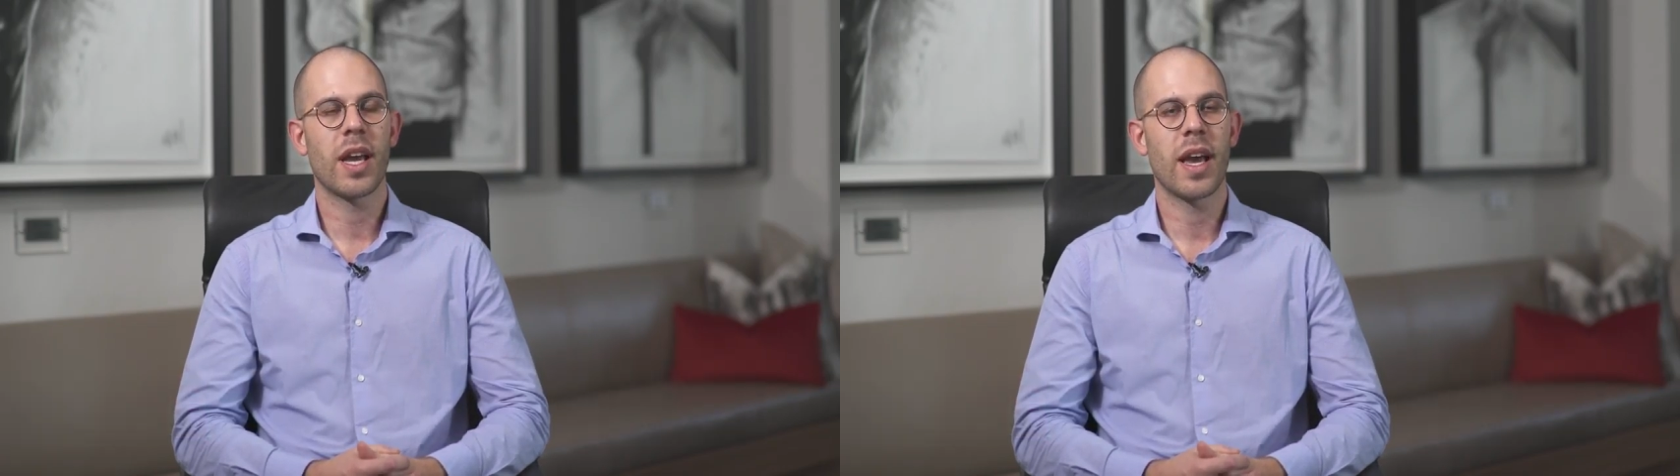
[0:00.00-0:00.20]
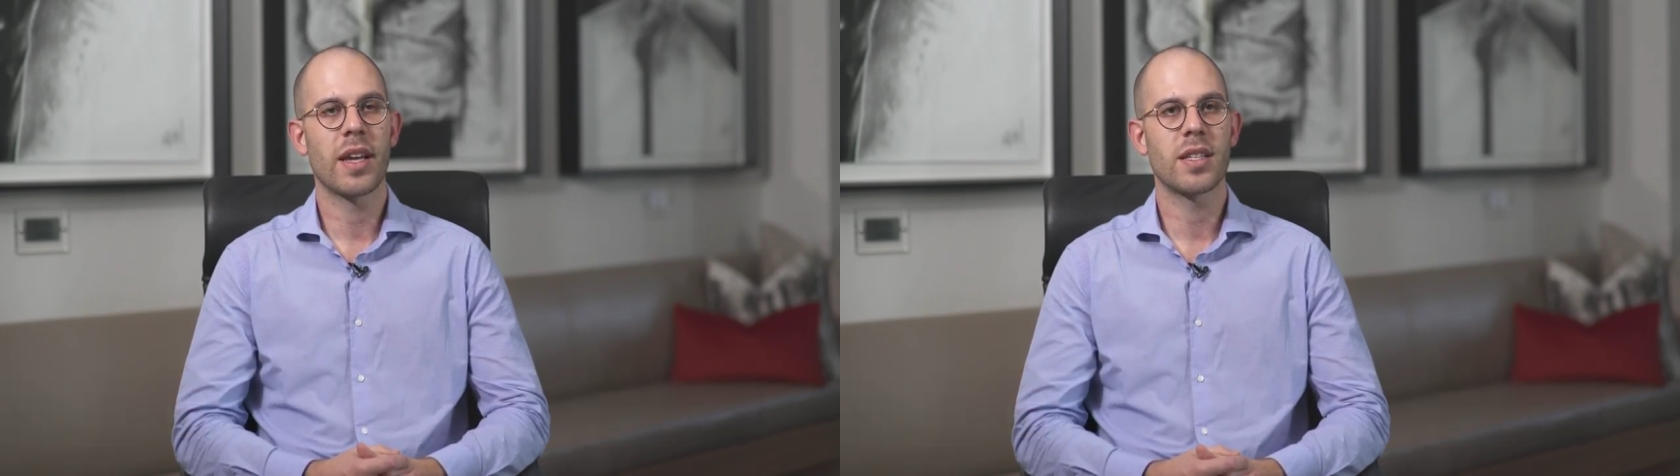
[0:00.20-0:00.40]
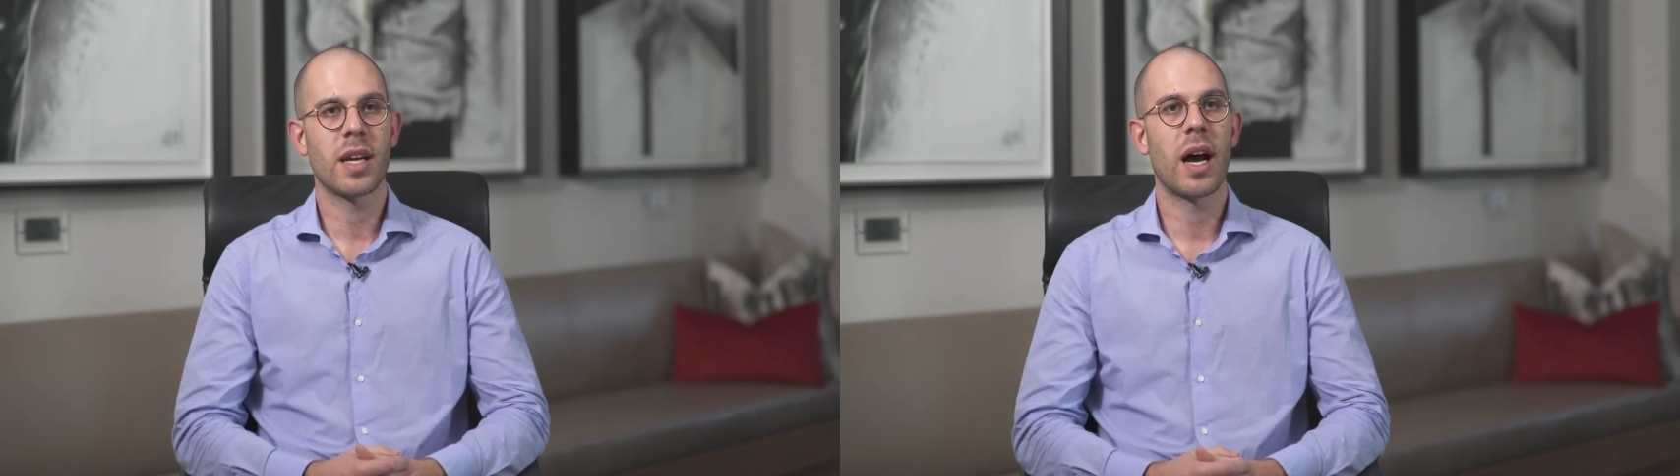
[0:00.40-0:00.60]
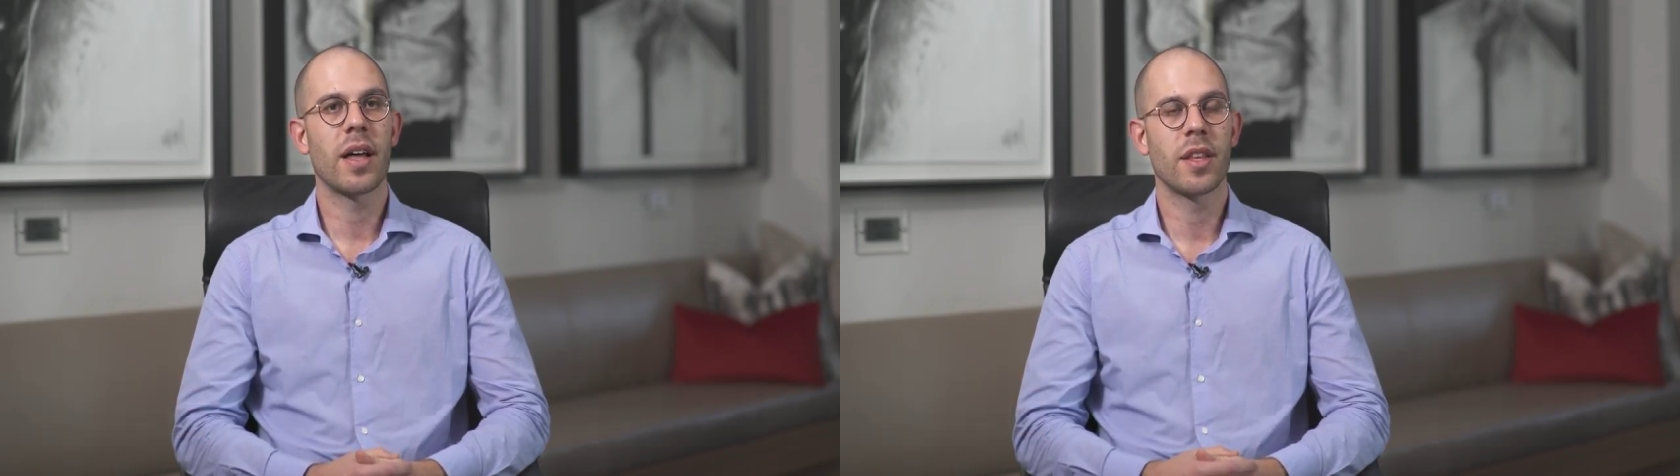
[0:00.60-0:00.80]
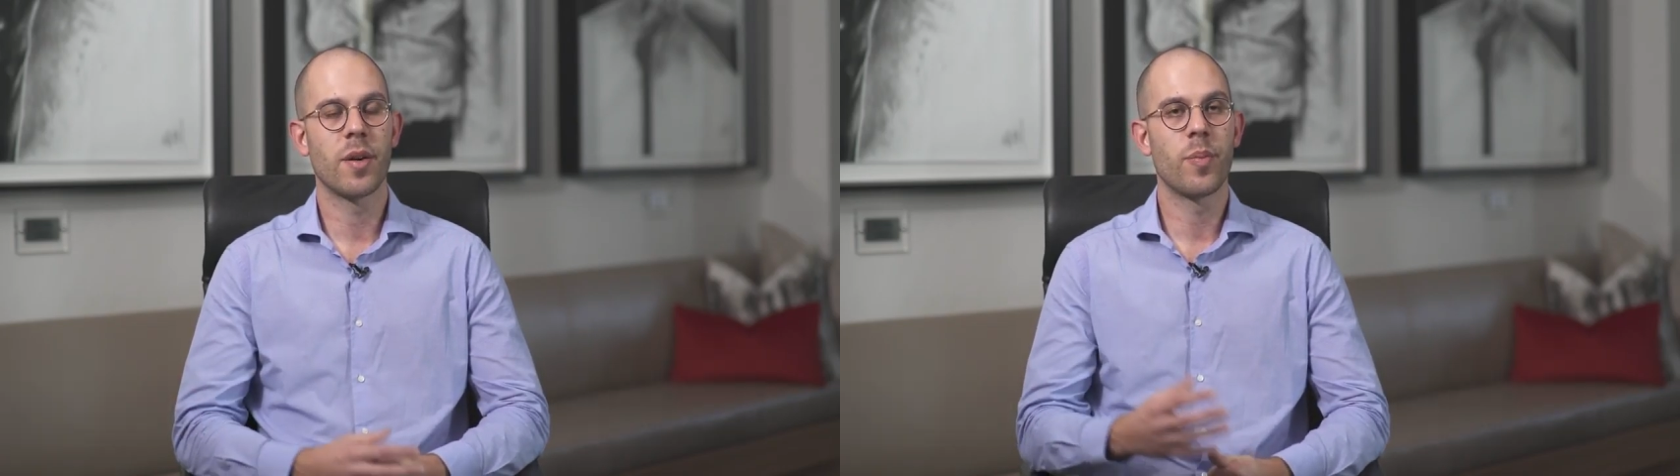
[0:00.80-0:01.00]
at
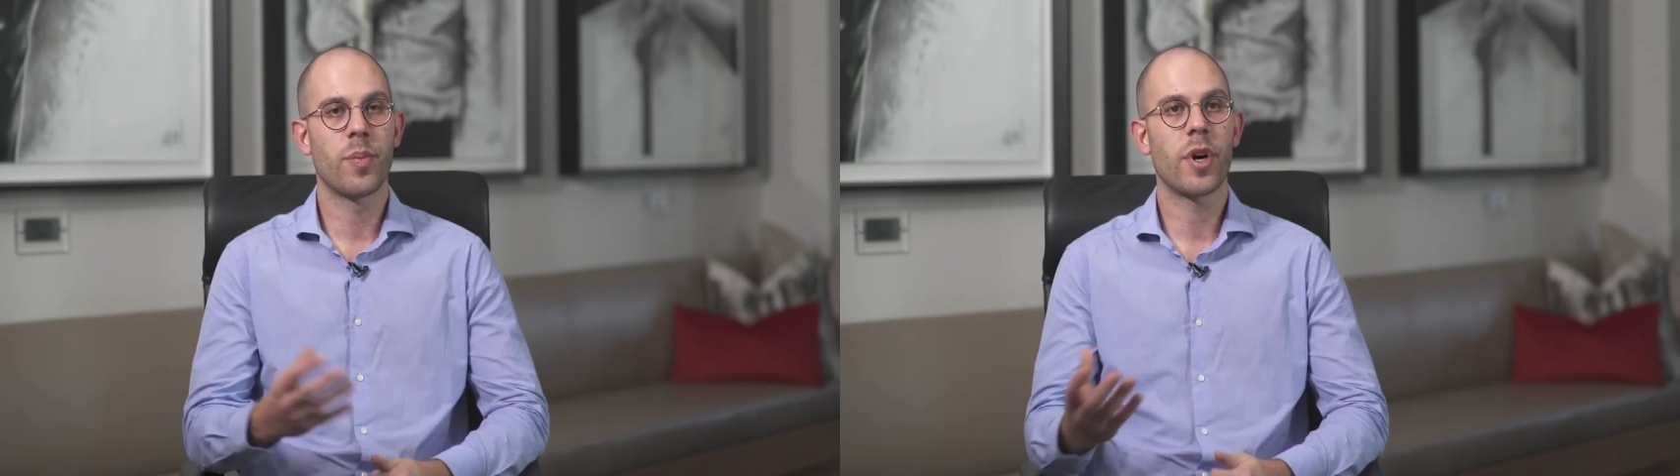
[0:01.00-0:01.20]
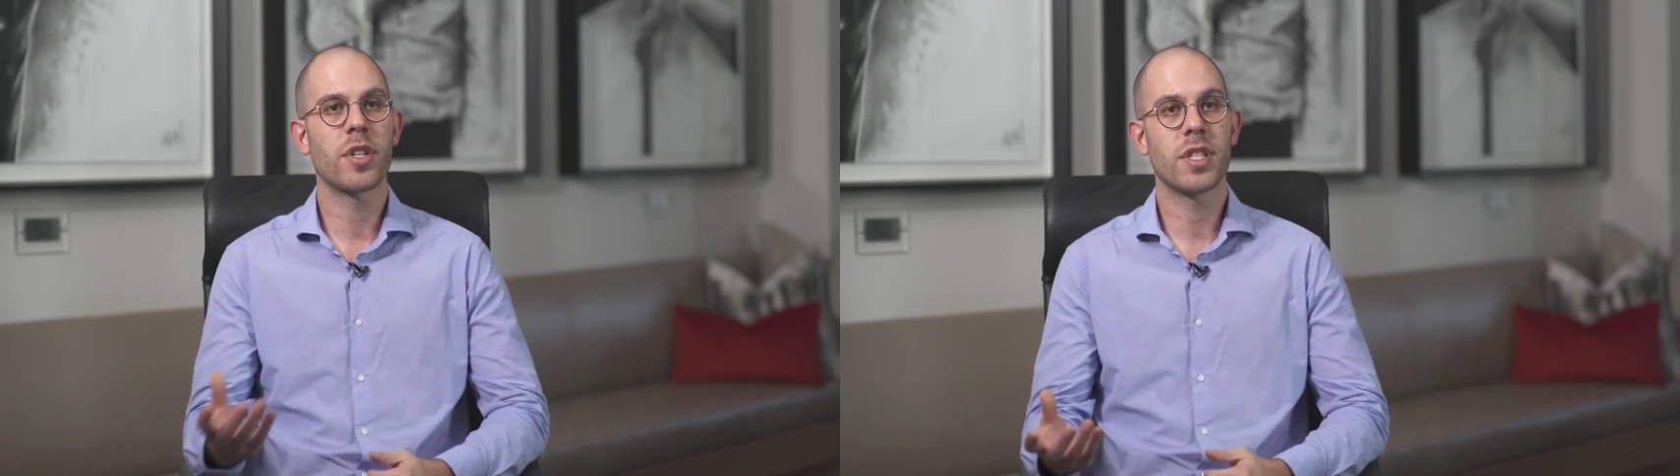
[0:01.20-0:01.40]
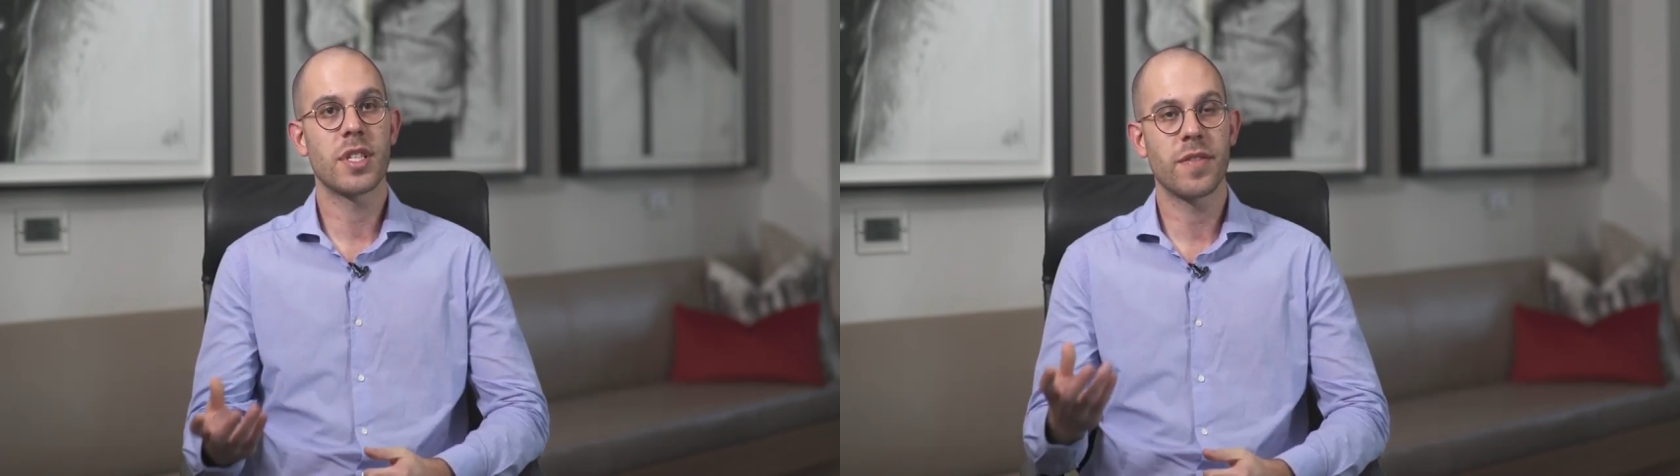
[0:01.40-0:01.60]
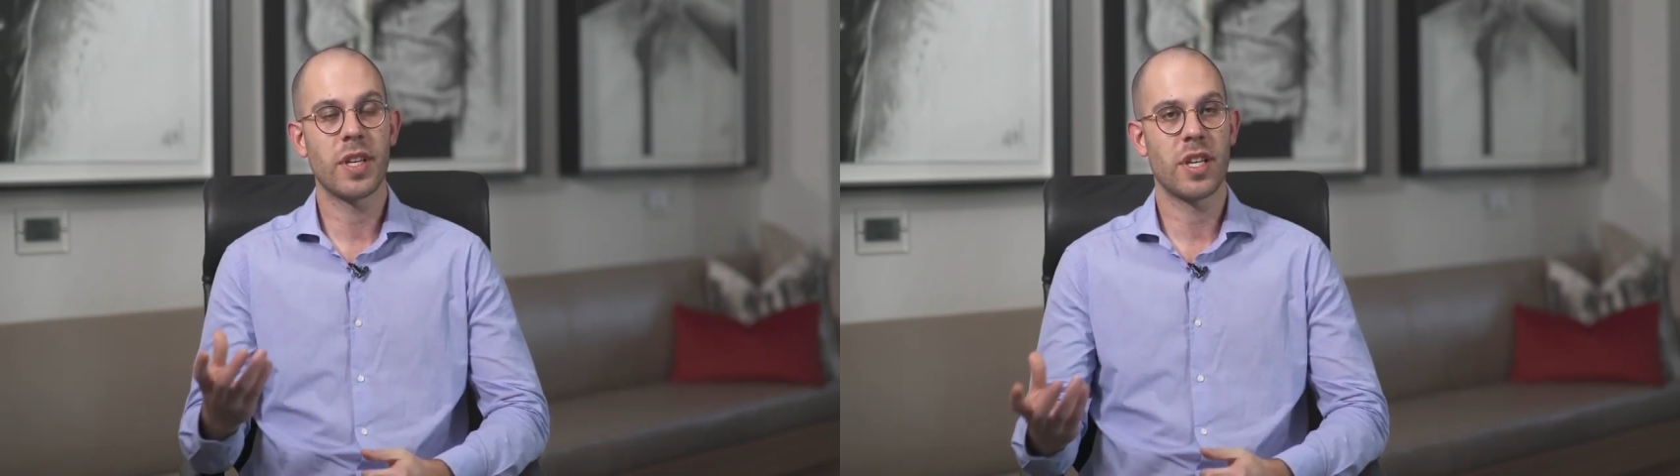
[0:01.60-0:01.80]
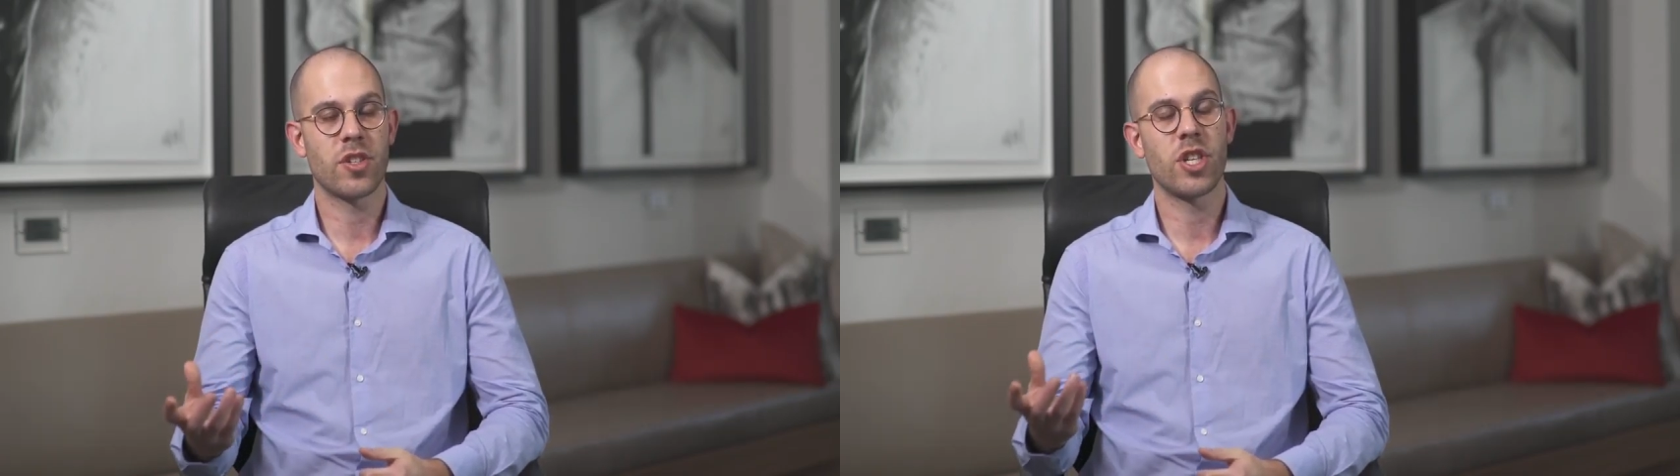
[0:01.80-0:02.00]
either positive
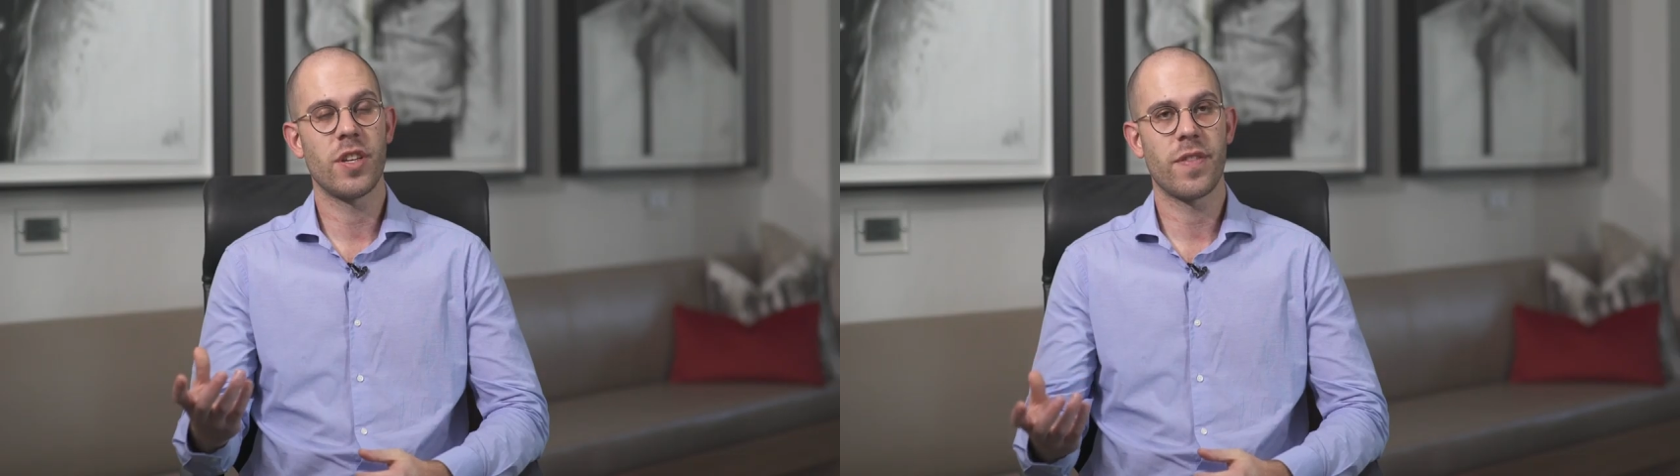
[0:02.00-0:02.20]
ESG